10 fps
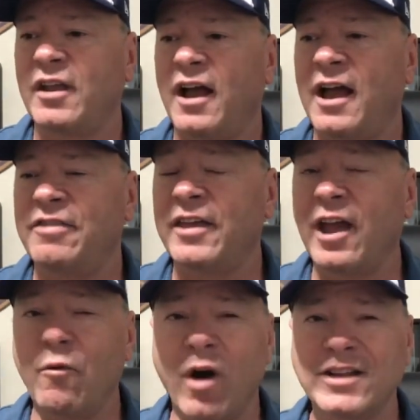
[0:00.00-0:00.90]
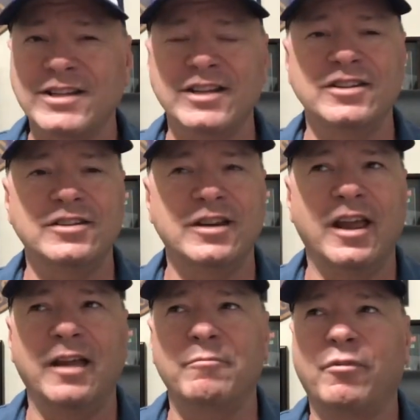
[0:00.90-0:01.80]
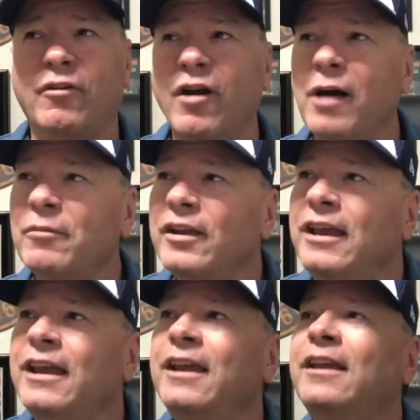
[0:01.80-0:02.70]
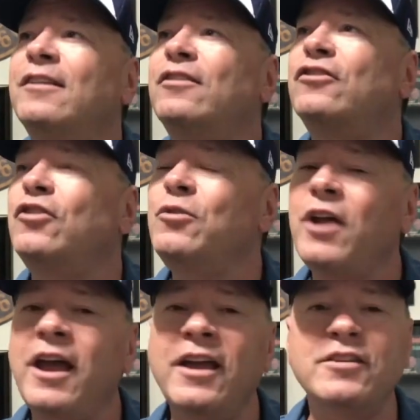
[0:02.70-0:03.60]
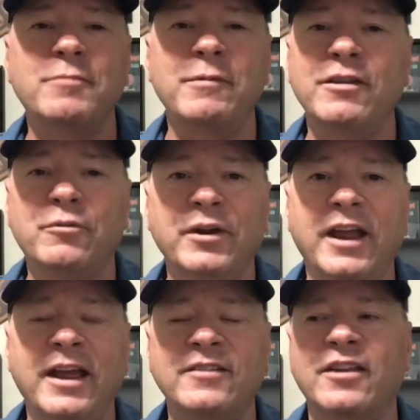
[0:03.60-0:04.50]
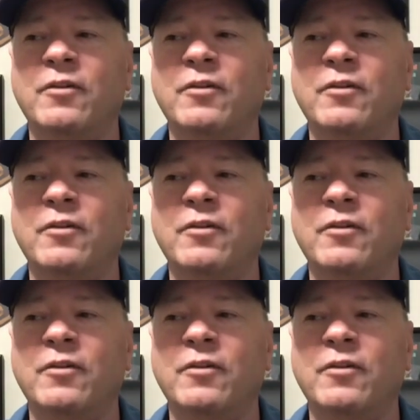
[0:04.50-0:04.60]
I think I watched it in probably 2 days, maybe 3 days.